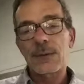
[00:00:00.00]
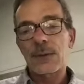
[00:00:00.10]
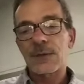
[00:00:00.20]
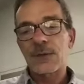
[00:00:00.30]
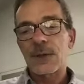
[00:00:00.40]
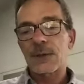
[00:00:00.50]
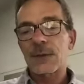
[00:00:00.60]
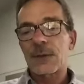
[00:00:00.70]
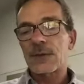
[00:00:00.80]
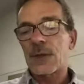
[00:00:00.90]
it's
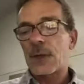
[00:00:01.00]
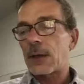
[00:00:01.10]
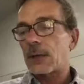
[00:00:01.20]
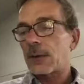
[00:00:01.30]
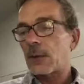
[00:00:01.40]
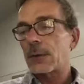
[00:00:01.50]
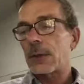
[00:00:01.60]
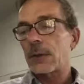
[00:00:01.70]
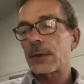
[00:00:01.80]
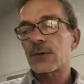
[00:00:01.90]
nothing that's out of the
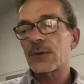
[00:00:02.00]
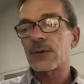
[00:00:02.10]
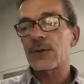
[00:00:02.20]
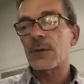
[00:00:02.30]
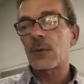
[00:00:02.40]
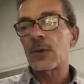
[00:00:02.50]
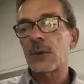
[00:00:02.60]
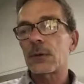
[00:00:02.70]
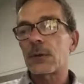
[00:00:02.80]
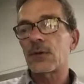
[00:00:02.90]
ordinary. It's just so that we
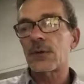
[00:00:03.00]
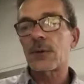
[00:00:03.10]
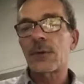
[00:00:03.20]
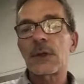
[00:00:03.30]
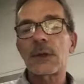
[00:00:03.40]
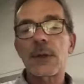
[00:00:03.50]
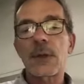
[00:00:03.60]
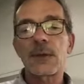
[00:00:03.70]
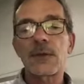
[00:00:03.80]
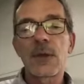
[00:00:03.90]
are ensuring
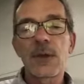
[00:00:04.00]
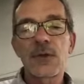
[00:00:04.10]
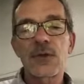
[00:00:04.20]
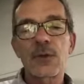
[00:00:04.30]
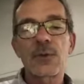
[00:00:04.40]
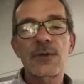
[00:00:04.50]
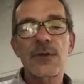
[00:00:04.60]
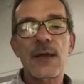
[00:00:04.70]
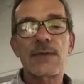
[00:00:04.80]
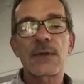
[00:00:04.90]
that students
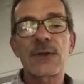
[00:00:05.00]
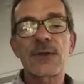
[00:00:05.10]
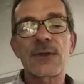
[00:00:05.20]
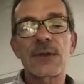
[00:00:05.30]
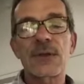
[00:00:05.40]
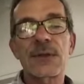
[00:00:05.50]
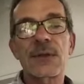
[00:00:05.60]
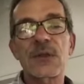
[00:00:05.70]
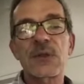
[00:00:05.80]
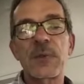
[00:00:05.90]
have a consistent
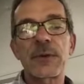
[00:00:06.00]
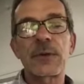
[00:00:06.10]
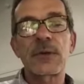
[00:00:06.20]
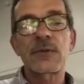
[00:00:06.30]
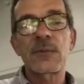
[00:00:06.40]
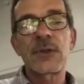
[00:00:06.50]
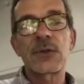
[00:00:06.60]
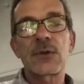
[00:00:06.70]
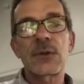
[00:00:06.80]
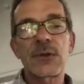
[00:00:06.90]
experience from
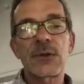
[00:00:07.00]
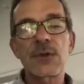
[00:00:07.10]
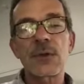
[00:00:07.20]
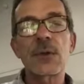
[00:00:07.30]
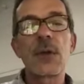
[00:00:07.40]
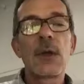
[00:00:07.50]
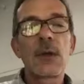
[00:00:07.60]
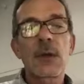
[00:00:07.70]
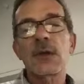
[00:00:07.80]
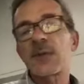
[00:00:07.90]
teacher to teacher.
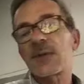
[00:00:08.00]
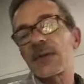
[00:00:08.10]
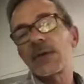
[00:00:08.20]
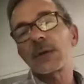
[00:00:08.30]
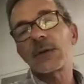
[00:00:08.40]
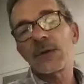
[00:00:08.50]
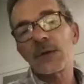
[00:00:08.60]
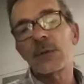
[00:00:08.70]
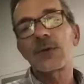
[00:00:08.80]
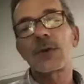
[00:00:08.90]
Specifically
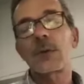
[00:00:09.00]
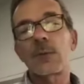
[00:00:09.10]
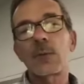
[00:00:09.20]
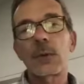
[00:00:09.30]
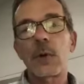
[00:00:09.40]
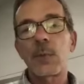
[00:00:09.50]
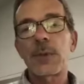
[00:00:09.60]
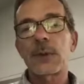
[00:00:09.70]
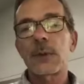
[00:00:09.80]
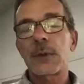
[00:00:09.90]
Schoology, we're
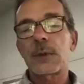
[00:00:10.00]
hoping